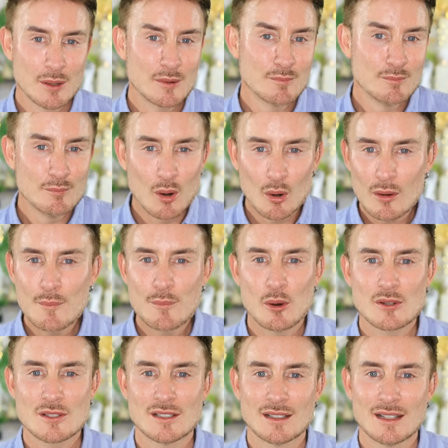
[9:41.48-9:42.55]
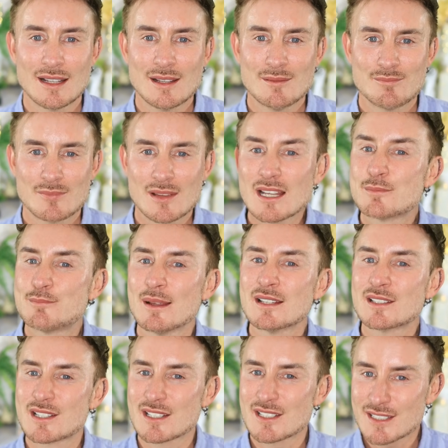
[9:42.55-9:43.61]
but more importantly, it's been
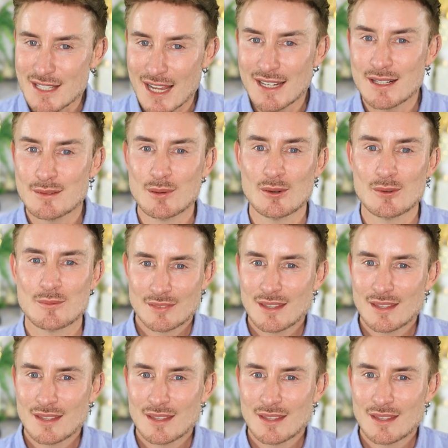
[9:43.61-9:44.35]
sustainable.